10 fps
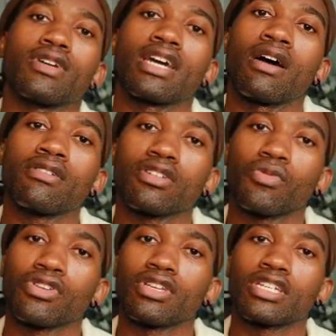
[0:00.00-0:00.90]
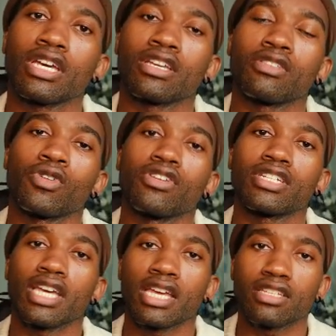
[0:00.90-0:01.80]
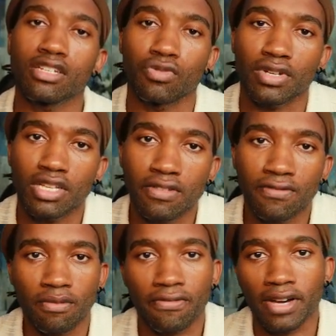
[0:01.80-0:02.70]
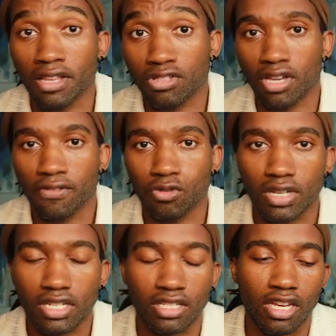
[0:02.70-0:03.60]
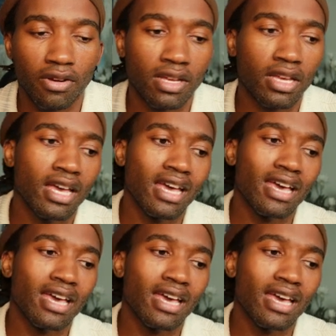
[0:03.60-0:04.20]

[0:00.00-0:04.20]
encounter when you change careers from finance to software engineering.